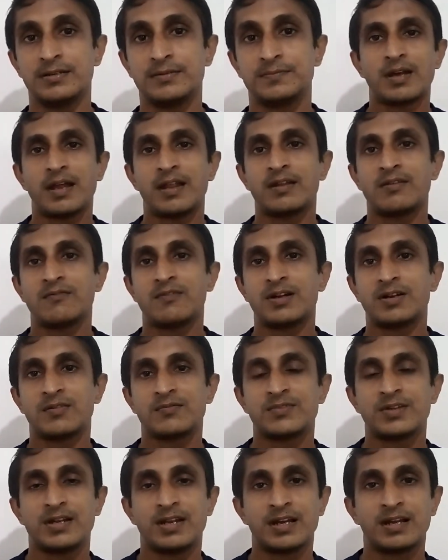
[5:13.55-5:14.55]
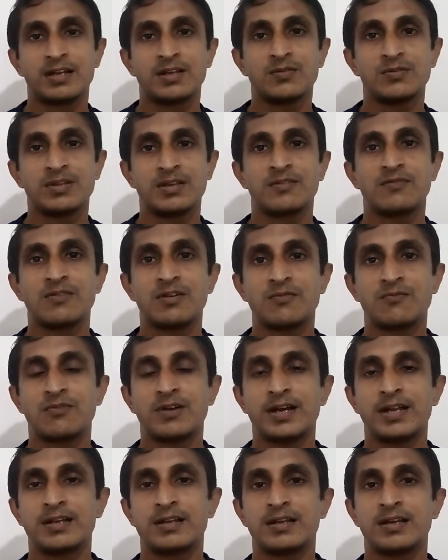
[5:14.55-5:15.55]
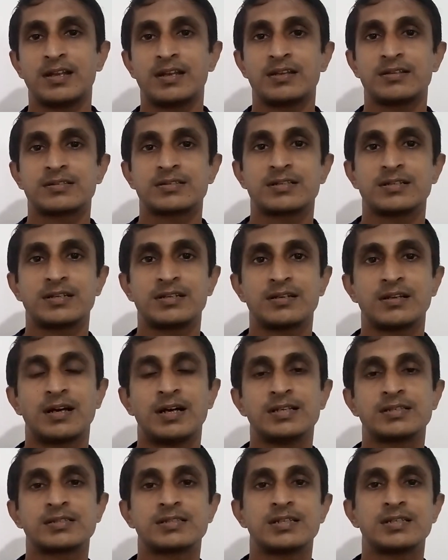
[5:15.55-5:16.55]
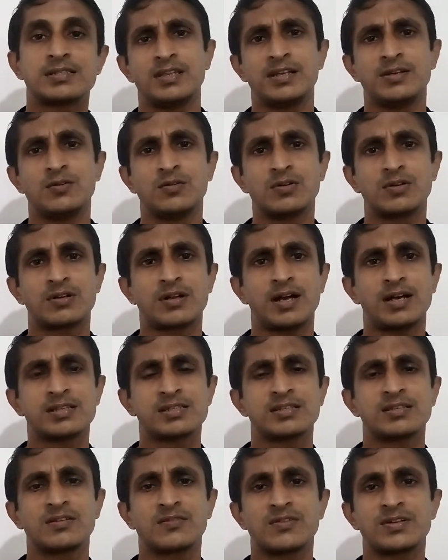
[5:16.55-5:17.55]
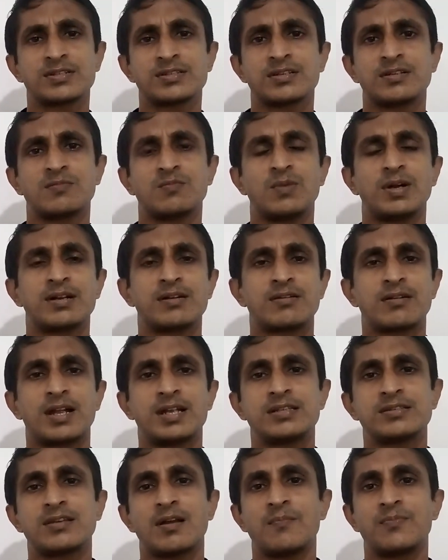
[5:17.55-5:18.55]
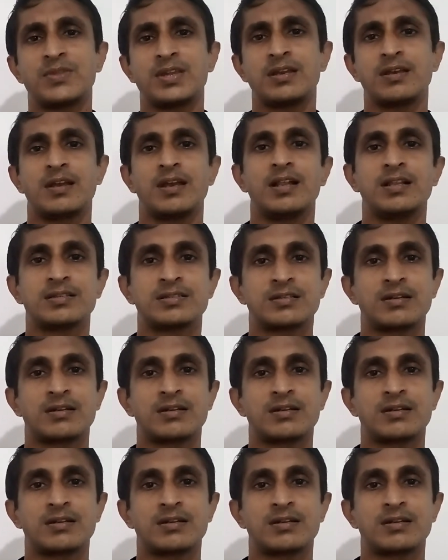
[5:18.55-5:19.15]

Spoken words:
And one of the negative thing we find in certain answers, you do not answer the question but write something else.